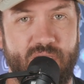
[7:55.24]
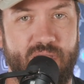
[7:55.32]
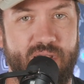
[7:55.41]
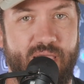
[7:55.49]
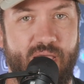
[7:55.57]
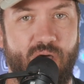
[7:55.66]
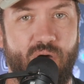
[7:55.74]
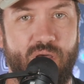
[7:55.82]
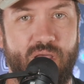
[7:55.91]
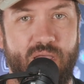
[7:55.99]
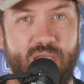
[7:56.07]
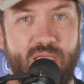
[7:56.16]
Now,
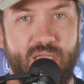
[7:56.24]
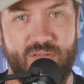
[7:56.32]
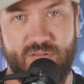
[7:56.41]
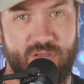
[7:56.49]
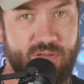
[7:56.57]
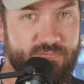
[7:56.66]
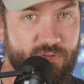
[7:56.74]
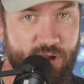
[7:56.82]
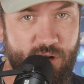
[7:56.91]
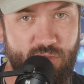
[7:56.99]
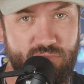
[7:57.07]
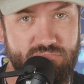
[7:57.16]
is it good for
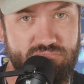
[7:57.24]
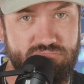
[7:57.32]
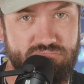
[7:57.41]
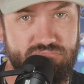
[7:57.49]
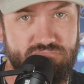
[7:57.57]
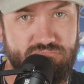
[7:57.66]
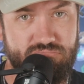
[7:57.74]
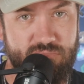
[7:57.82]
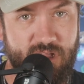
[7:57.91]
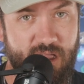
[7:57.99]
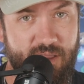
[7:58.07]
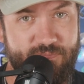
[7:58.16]
you?
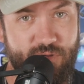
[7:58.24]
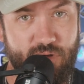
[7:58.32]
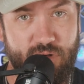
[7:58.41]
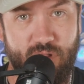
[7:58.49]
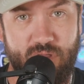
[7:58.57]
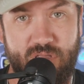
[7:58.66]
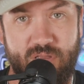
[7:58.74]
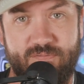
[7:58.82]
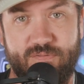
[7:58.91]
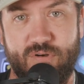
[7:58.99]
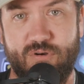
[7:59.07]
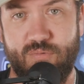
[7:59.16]
If you're looking
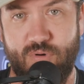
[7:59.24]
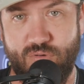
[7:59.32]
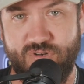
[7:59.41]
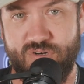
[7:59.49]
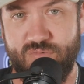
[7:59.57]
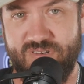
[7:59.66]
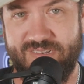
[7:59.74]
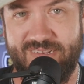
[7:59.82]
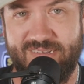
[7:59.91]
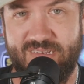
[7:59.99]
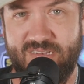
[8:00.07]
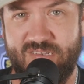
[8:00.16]
for corrosion
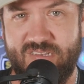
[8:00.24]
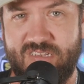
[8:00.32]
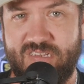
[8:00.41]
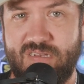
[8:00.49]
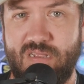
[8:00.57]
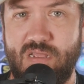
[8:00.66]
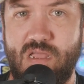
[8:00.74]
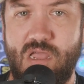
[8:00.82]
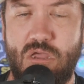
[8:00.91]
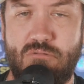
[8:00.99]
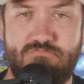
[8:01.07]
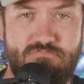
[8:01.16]
resistance,
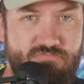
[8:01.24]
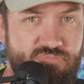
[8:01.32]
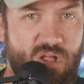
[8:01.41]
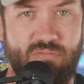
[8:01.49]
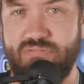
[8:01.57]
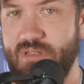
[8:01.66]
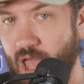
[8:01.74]
probably